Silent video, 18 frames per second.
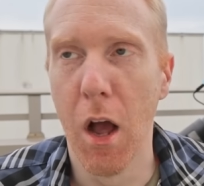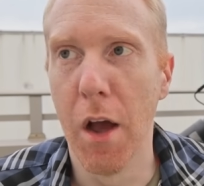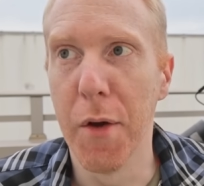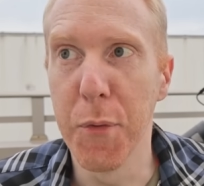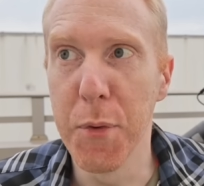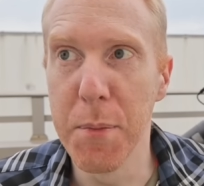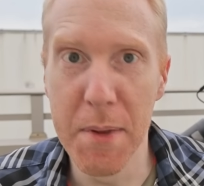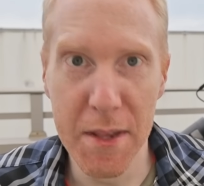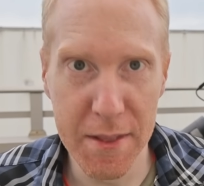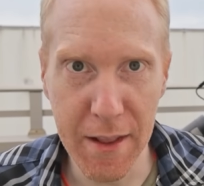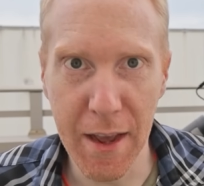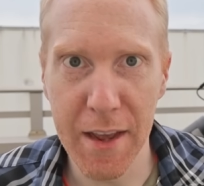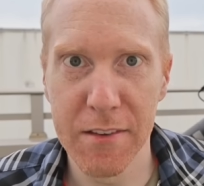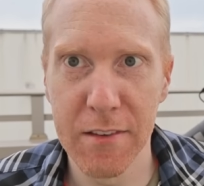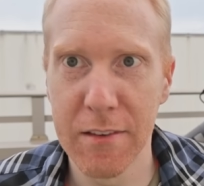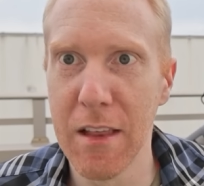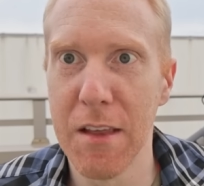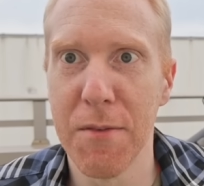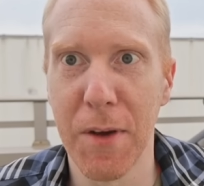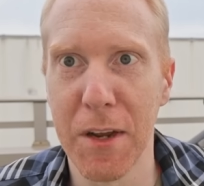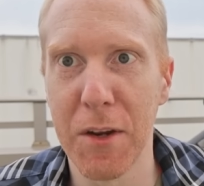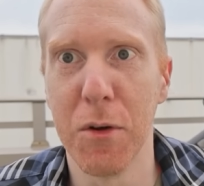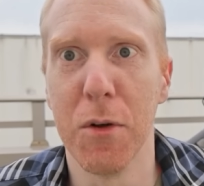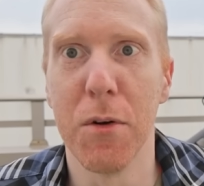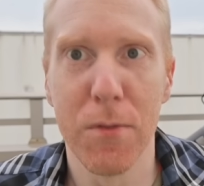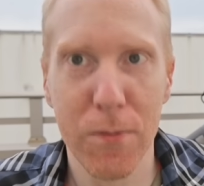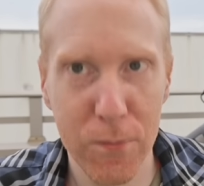It would be nice if I
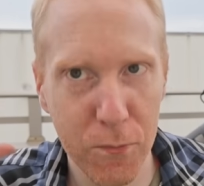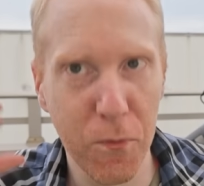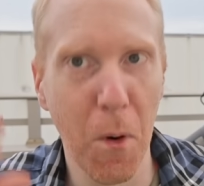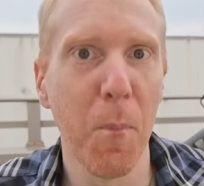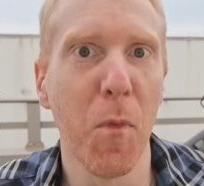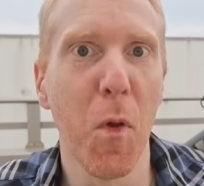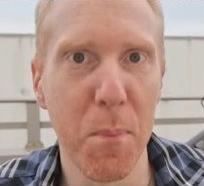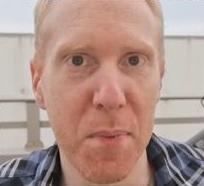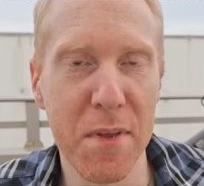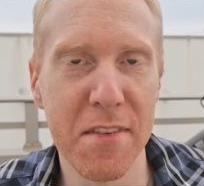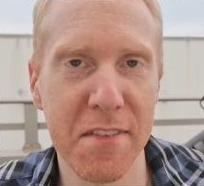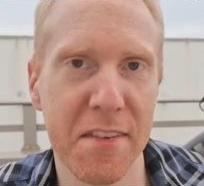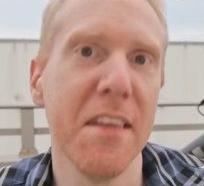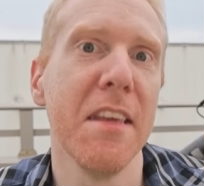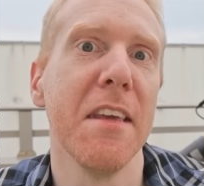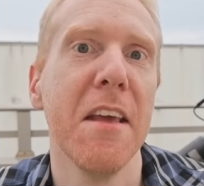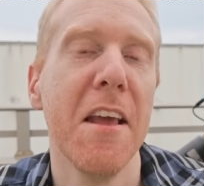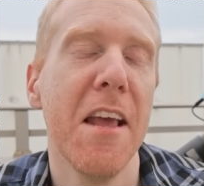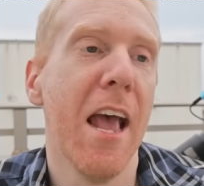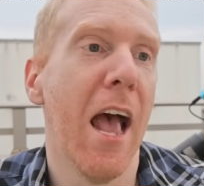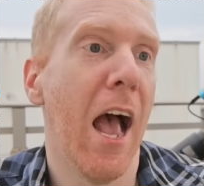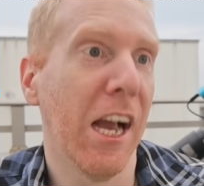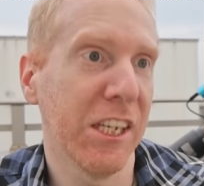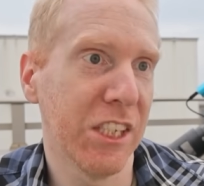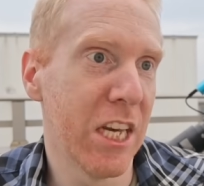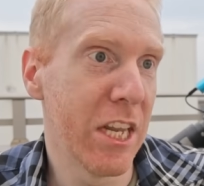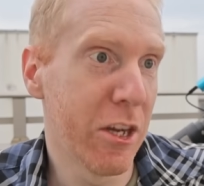could, from the PC,
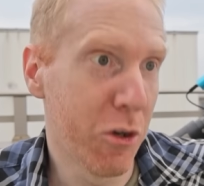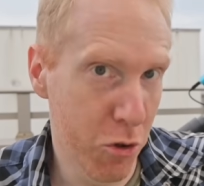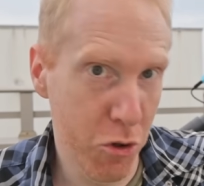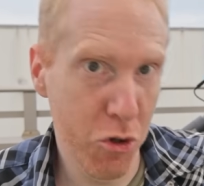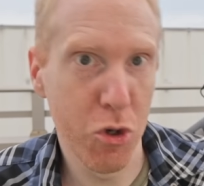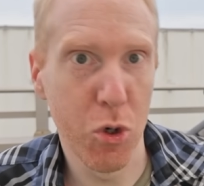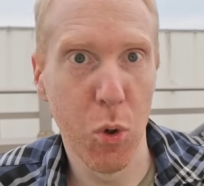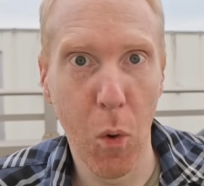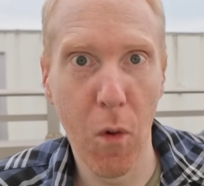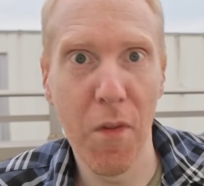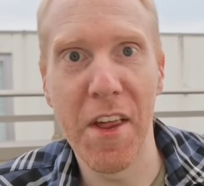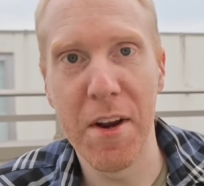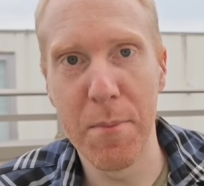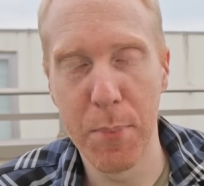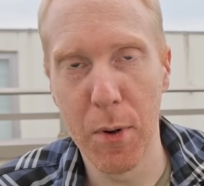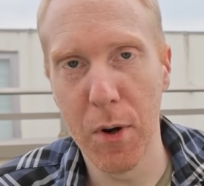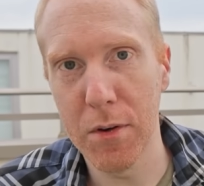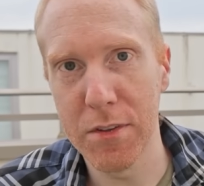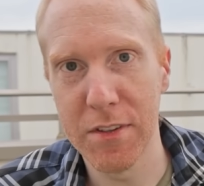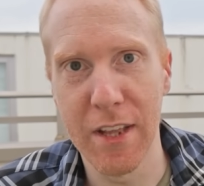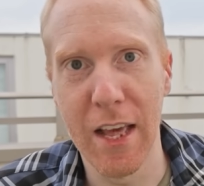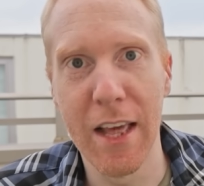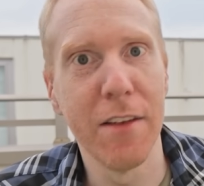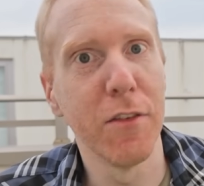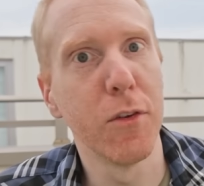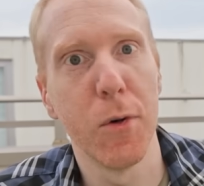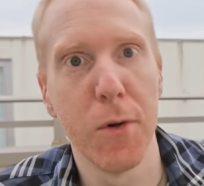actually control that box
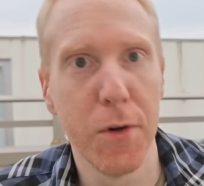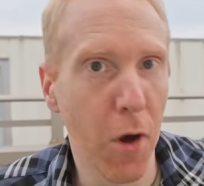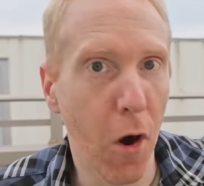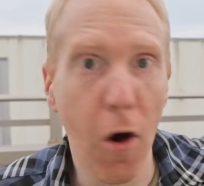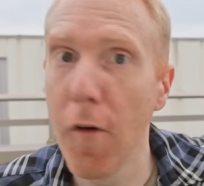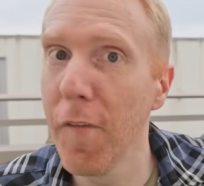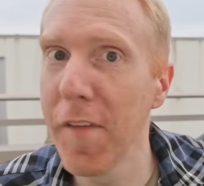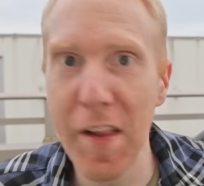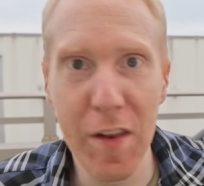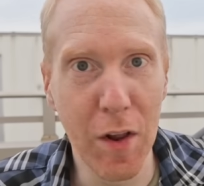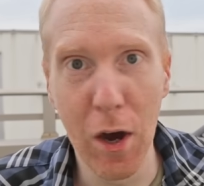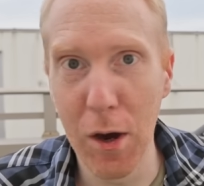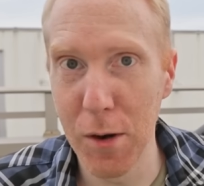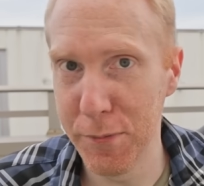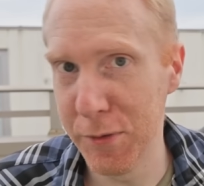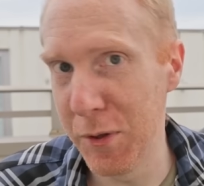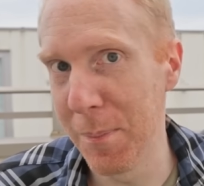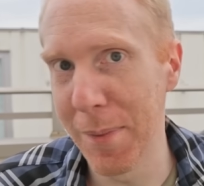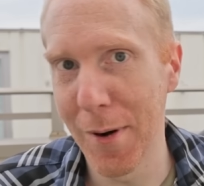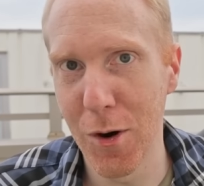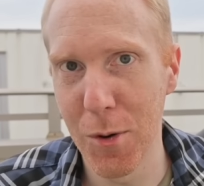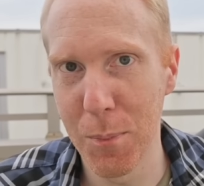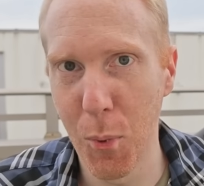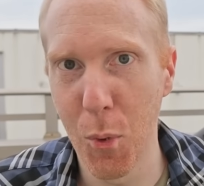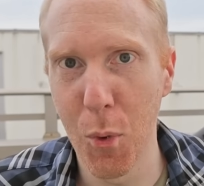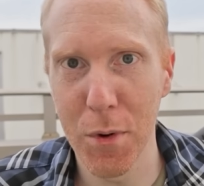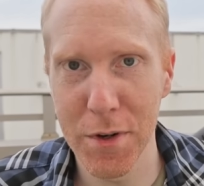and turn on and off the
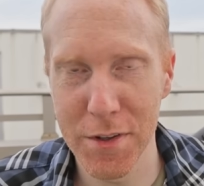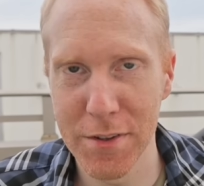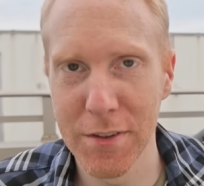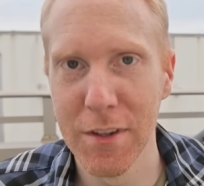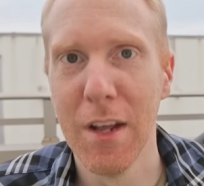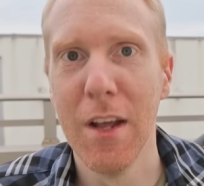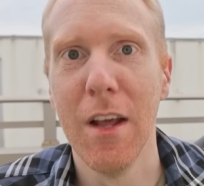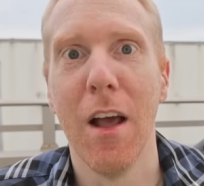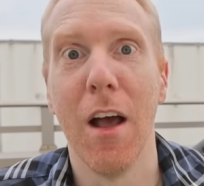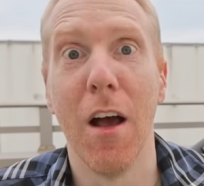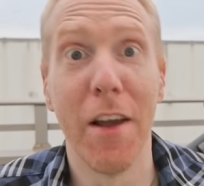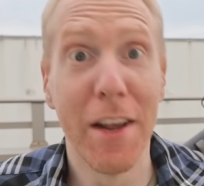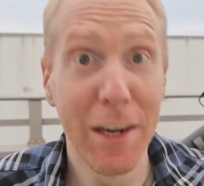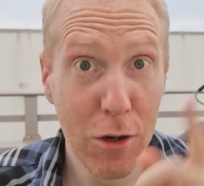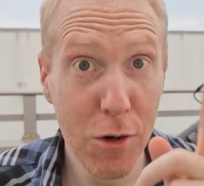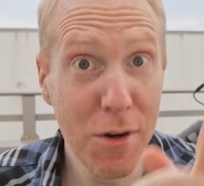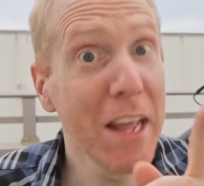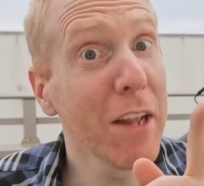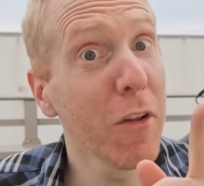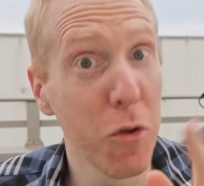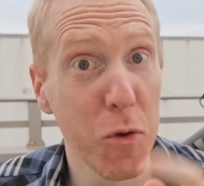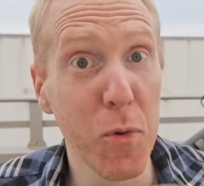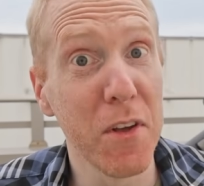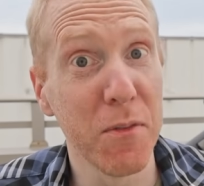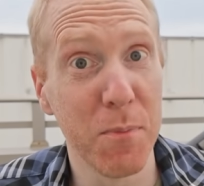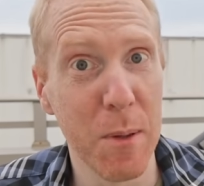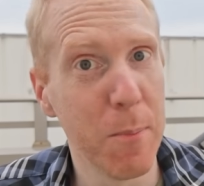power ports, including the
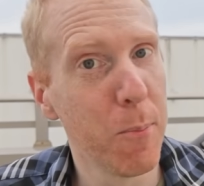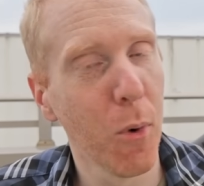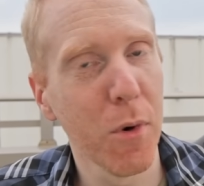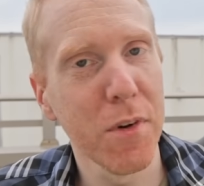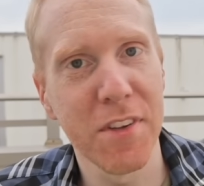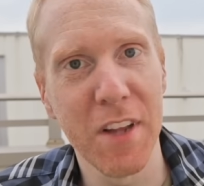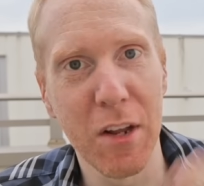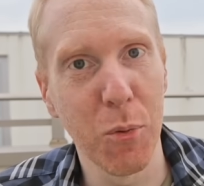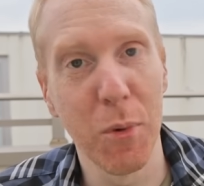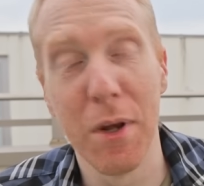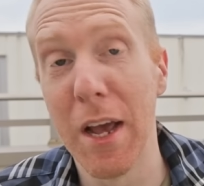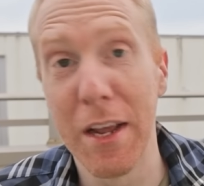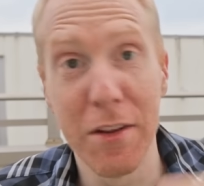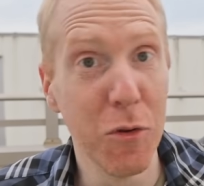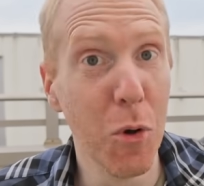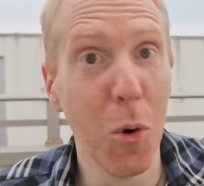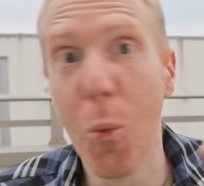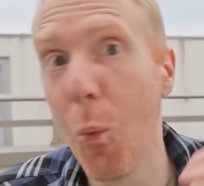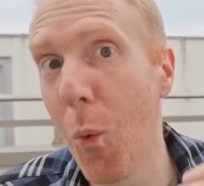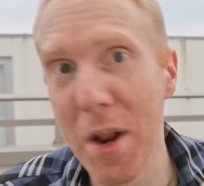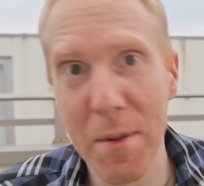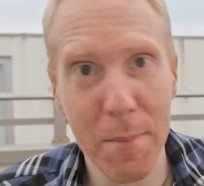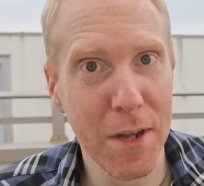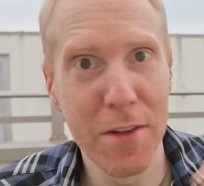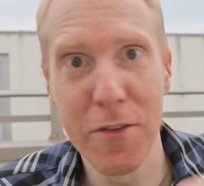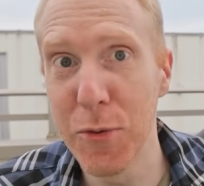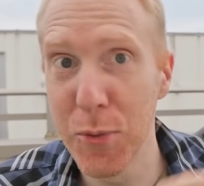USB ports. That way I know
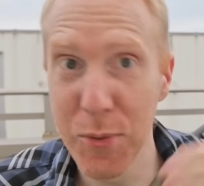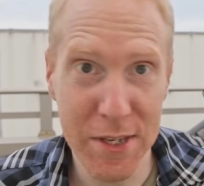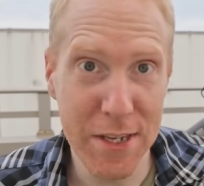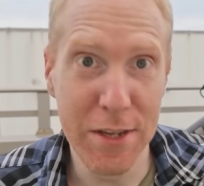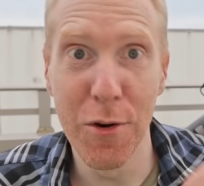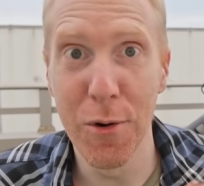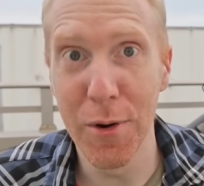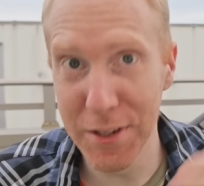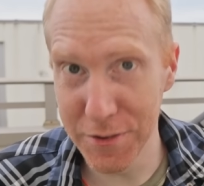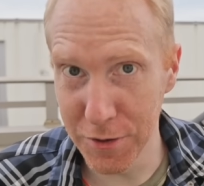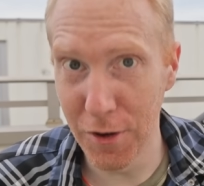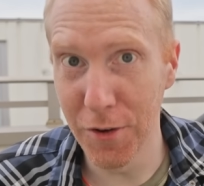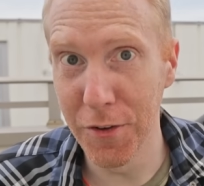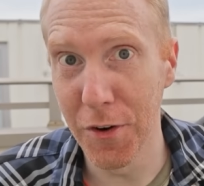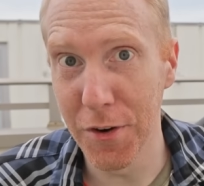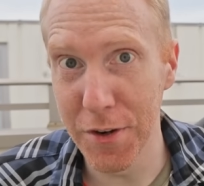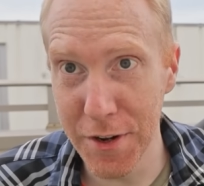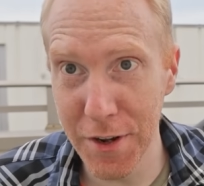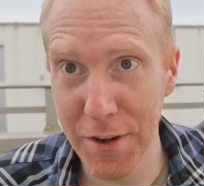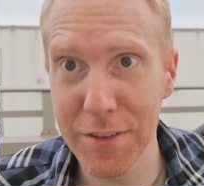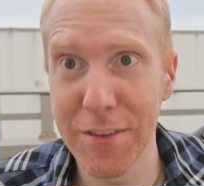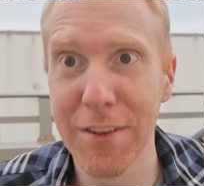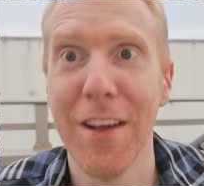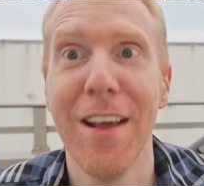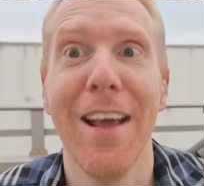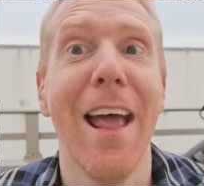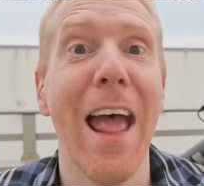when my dew heater is on or
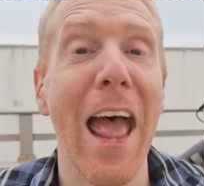not.